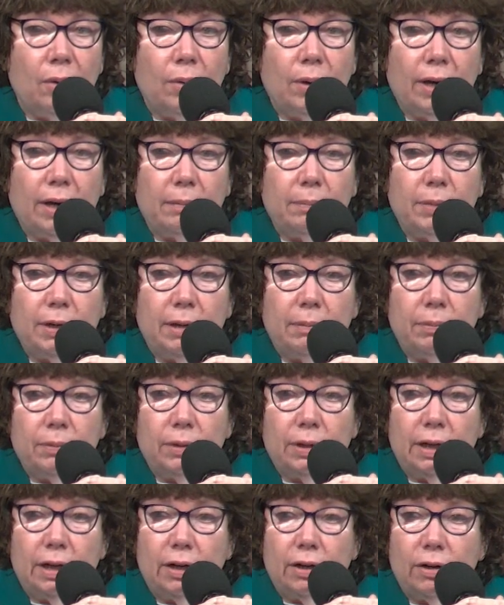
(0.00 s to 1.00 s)
We had people
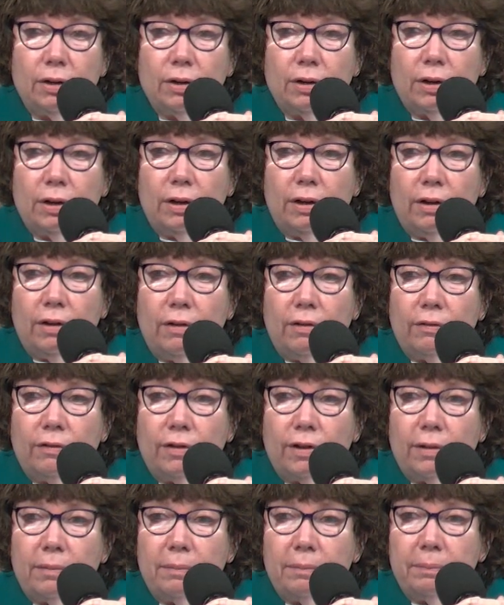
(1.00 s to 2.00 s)
here
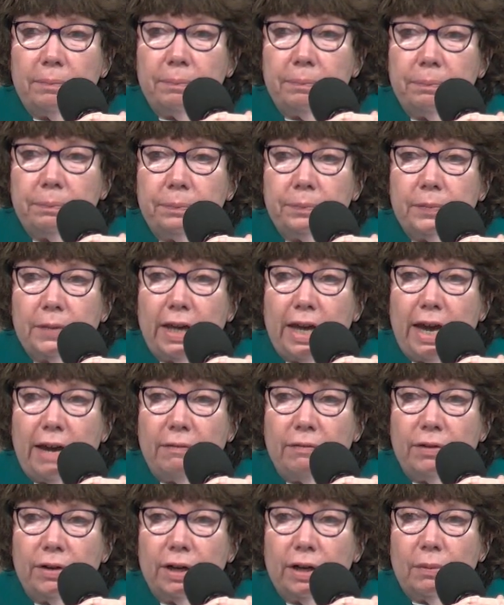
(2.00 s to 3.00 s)
from
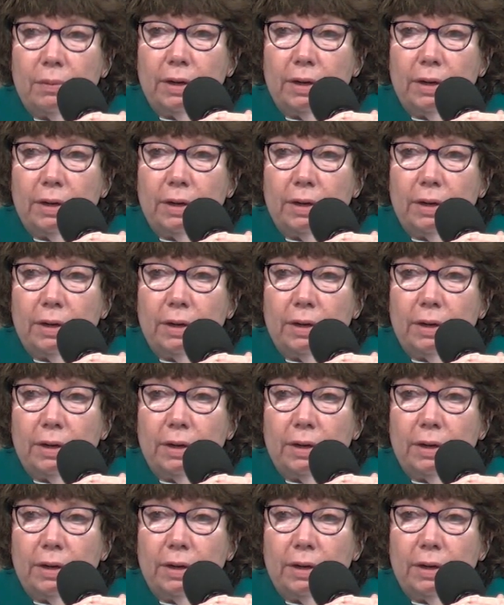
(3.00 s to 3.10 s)
Africa.